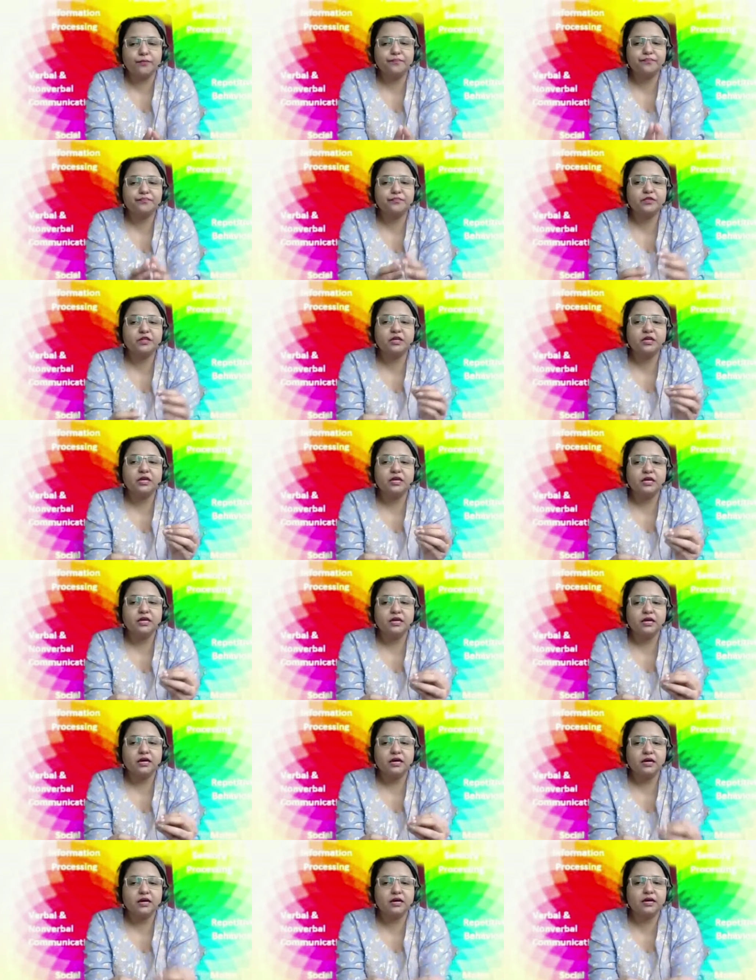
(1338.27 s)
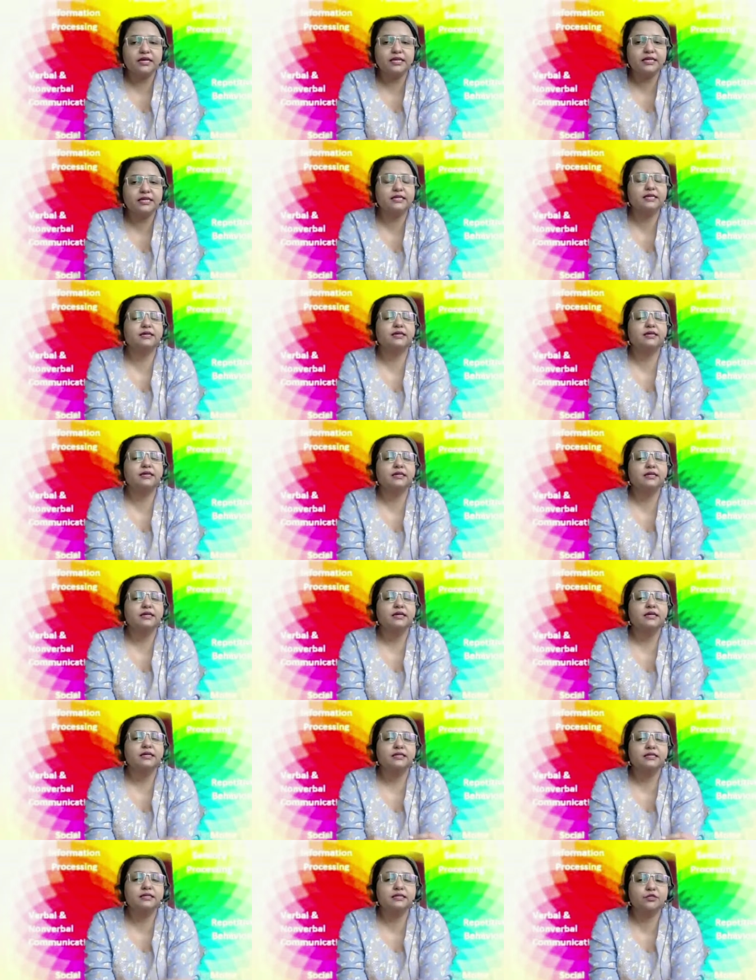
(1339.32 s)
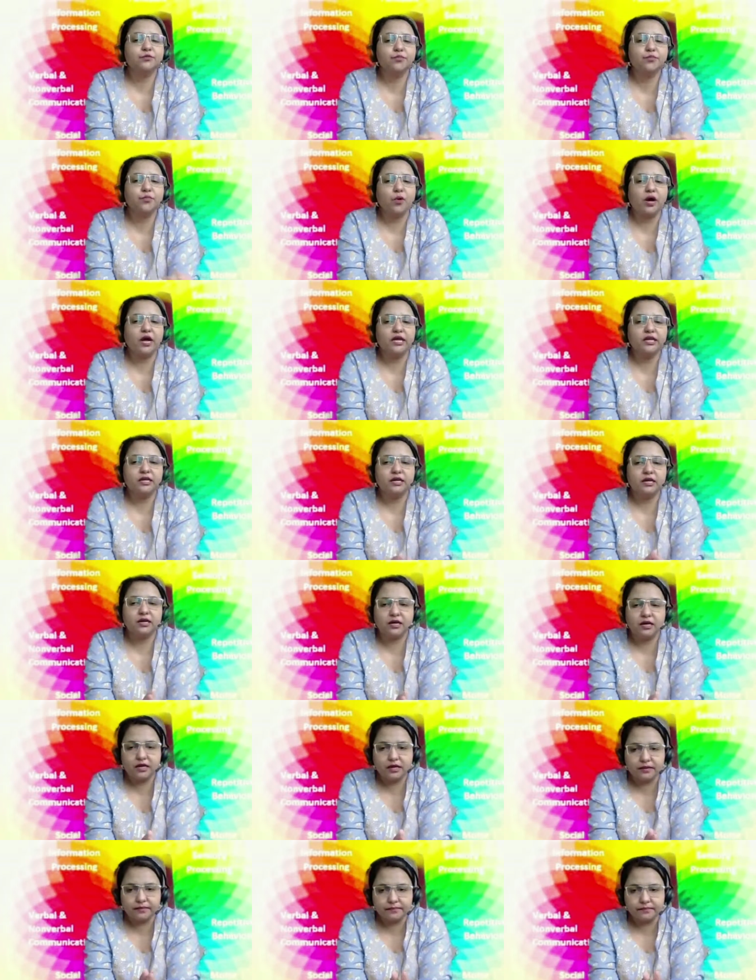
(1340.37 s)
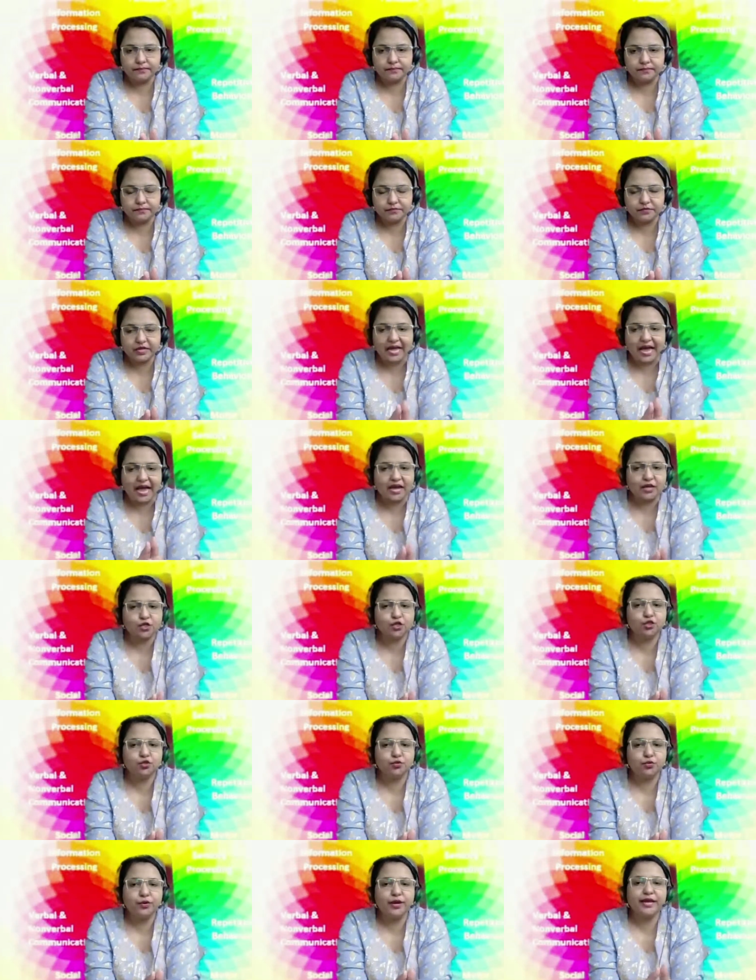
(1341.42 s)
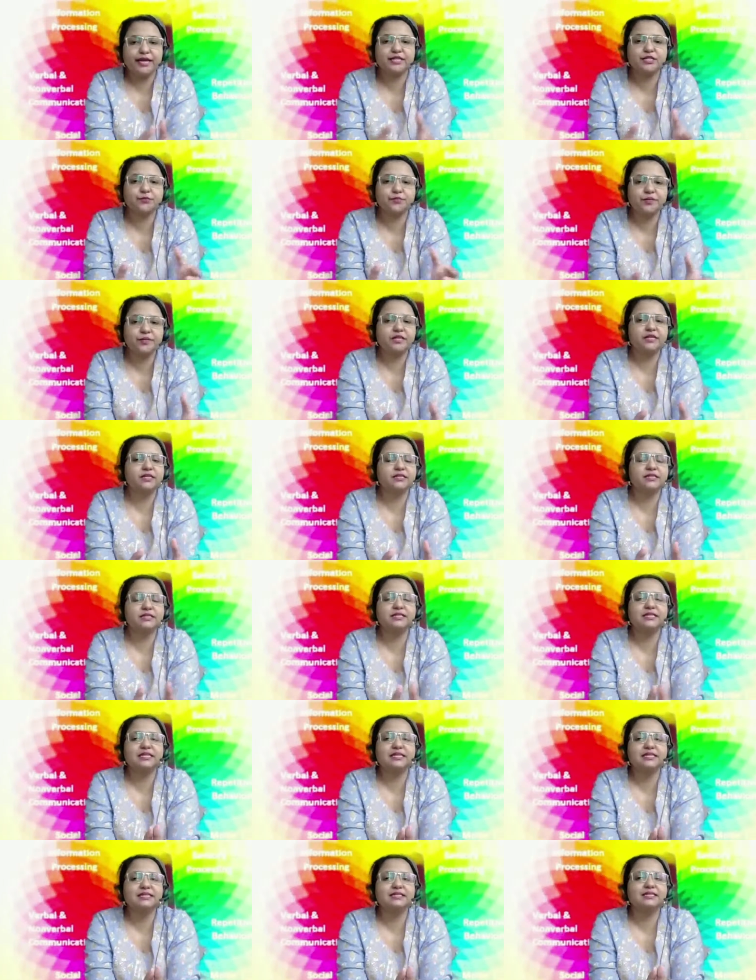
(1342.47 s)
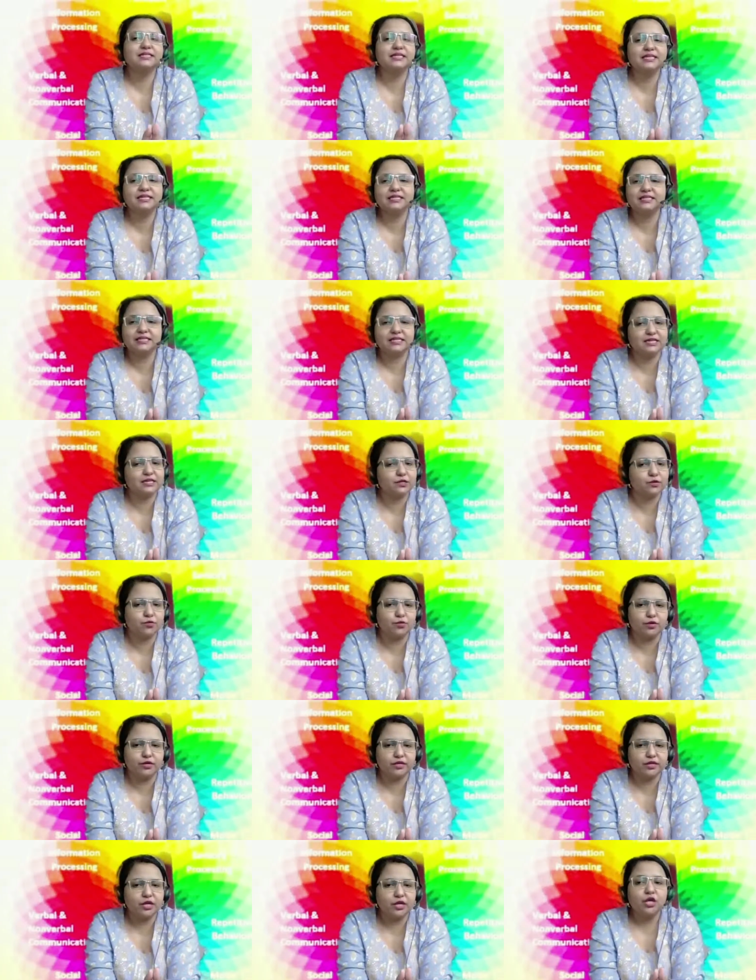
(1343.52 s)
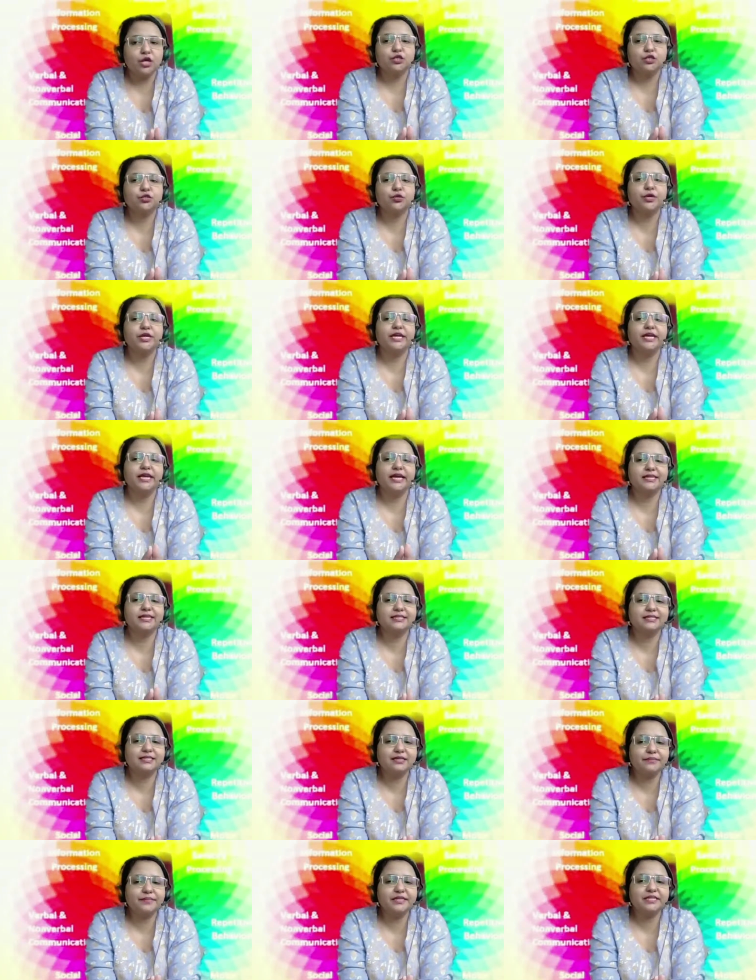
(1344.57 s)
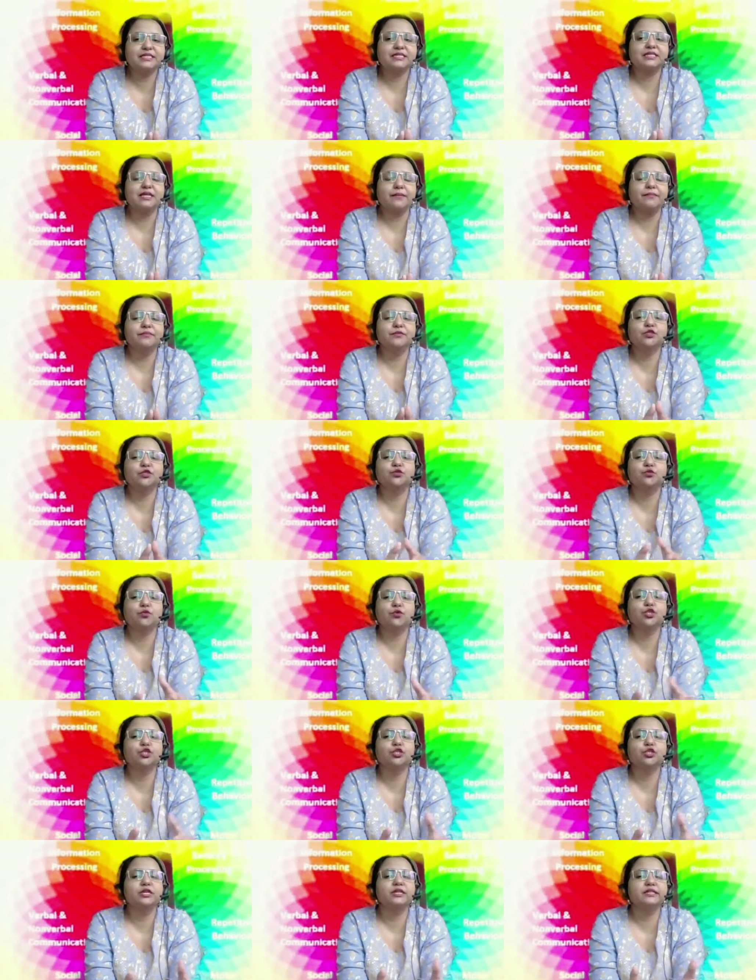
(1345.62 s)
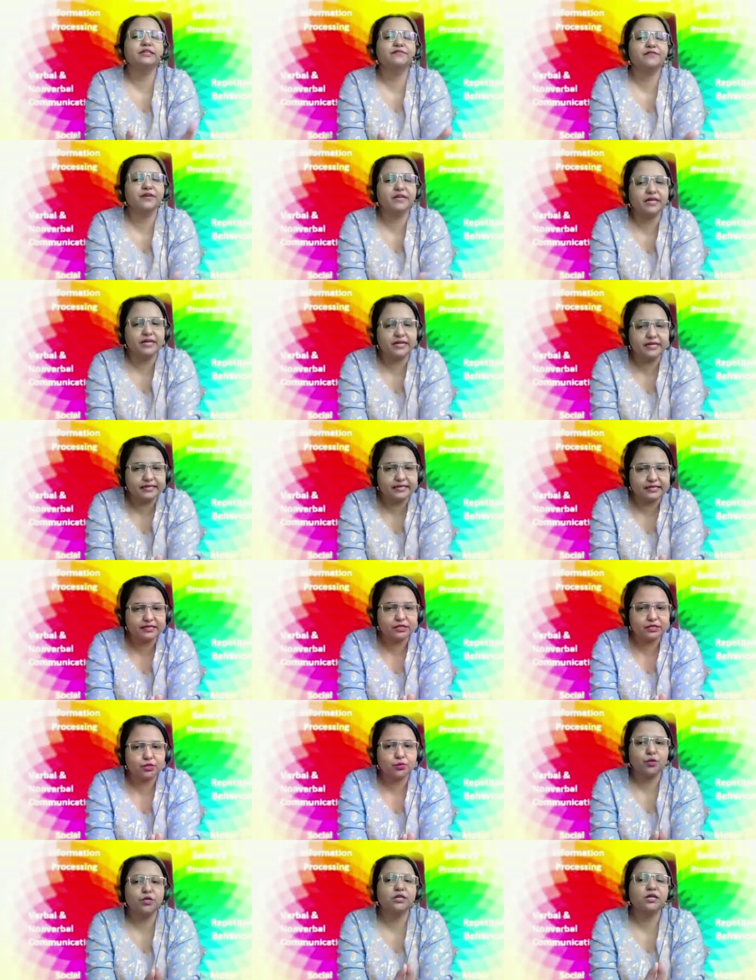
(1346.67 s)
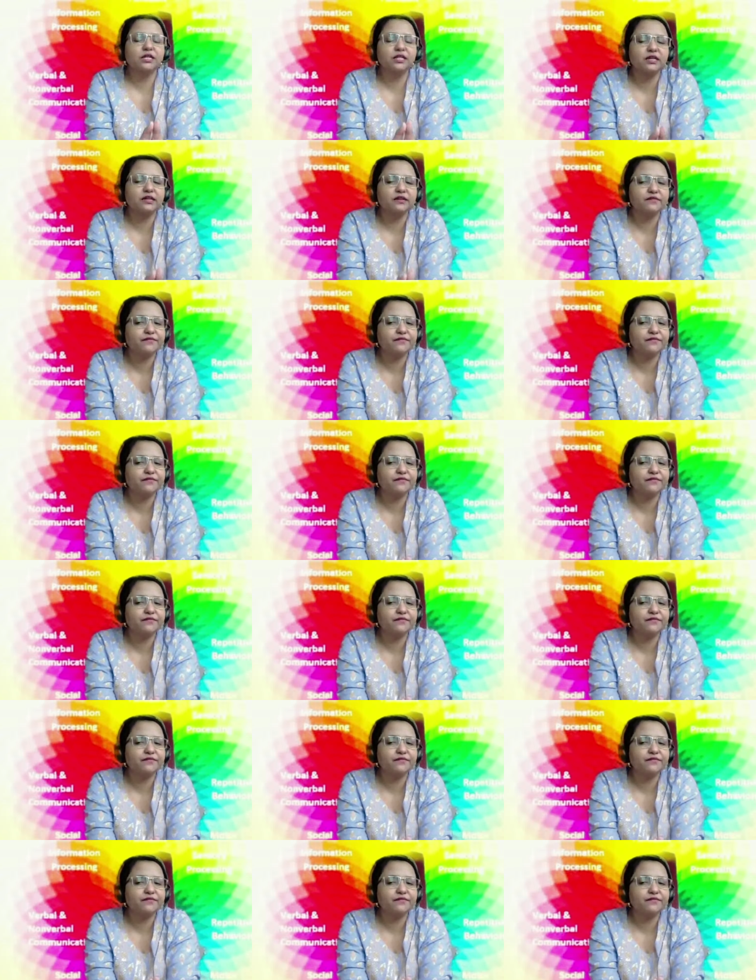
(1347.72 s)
So here this boy Cashew experiences, he is a 6-year-old, so he exhibits some social difficulties.